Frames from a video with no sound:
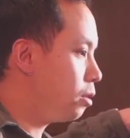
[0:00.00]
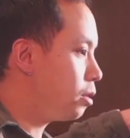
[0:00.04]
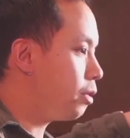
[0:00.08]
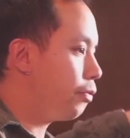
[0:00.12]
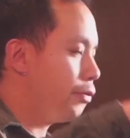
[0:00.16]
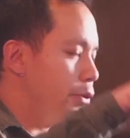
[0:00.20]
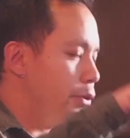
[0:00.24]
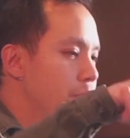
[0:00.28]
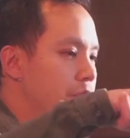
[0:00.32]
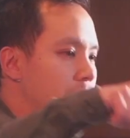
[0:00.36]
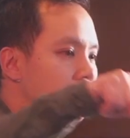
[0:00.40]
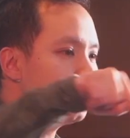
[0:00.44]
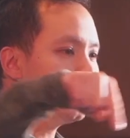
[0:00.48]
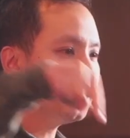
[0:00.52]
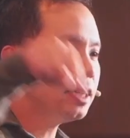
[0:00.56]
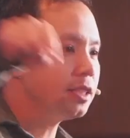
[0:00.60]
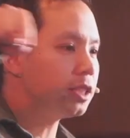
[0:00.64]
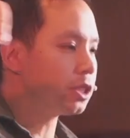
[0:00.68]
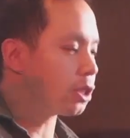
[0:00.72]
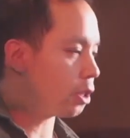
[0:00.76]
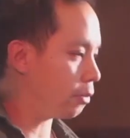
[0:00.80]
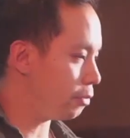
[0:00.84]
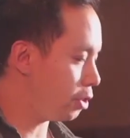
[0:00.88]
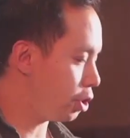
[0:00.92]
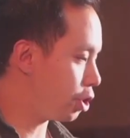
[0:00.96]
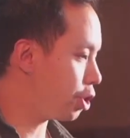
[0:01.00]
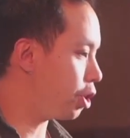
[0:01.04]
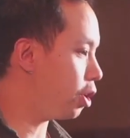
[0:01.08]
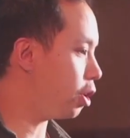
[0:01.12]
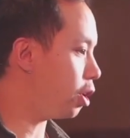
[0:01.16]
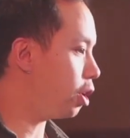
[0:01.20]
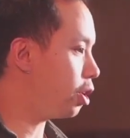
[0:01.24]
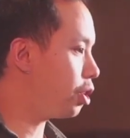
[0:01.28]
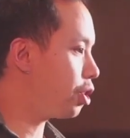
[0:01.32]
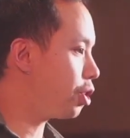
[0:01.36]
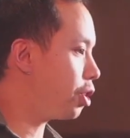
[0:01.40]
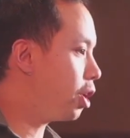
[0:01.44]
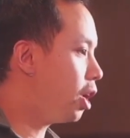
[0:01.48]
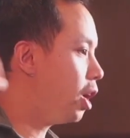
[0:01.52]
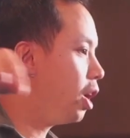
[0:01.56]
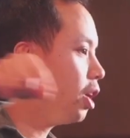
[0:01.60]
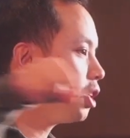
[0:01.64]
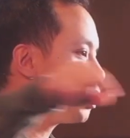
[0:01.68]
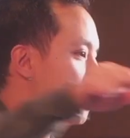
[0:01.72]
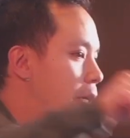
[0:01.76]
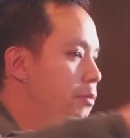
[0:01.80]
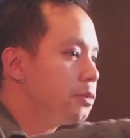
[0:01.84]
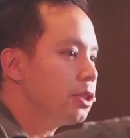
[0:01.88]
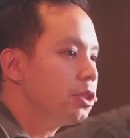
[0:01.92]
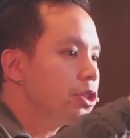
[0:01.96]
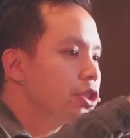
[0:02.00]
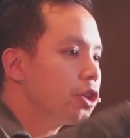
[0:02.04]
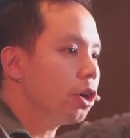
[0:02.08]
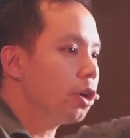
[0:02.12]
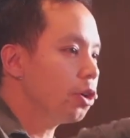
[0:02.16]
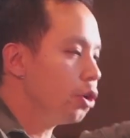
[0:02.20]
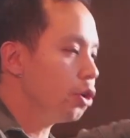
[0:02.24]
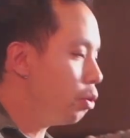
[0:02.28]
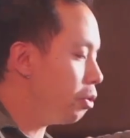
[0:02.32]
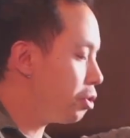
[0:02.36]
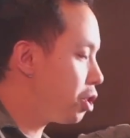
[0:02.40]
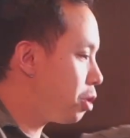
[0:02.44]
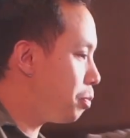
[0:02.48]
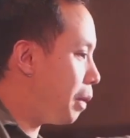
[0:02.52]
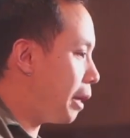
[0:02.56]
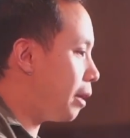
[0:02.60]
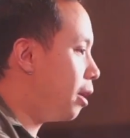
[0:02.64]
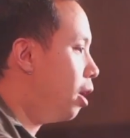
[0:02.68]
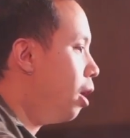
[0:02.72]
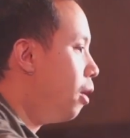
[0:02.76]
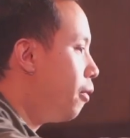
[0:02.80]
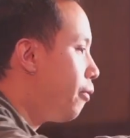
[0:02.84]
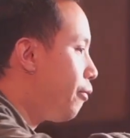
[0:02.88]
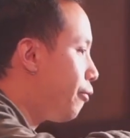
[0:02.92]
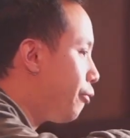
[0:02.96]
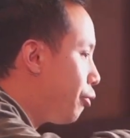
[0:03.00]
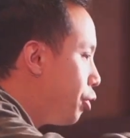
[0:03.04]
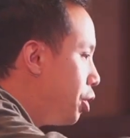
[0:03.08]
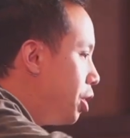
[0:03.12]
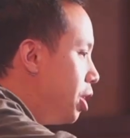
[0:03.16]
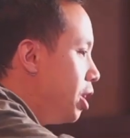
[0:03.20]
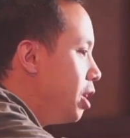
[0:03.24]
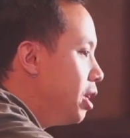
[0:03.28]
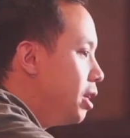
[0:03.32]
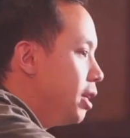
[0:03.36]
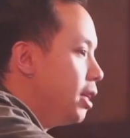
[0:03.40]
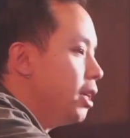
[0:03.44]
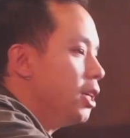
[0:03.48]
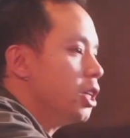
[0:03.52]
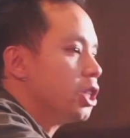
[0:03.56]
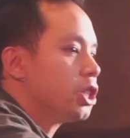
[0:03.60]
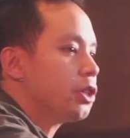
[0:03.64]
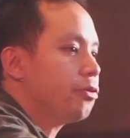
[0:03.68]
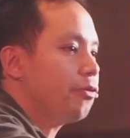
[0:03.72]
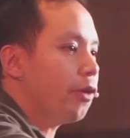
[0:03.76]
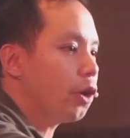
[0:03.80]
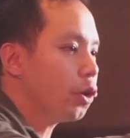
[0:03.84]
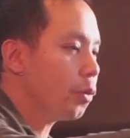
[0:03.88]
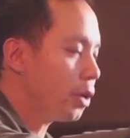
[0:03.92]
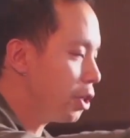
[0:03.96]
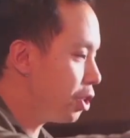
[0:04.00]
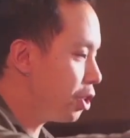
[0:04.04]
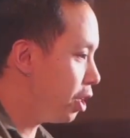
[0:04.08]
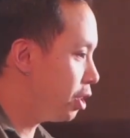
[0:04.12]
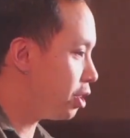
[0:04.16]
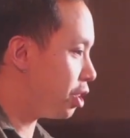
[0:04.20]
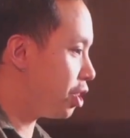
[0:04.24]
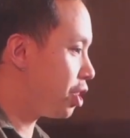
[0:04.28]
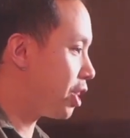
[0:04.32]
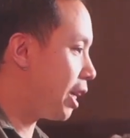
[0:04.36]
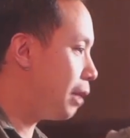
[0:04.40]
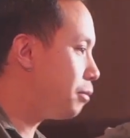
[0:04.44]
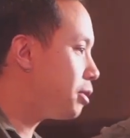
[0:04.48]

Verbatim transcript: the future leaders of the church. James and John, who have spent three years following Jesus.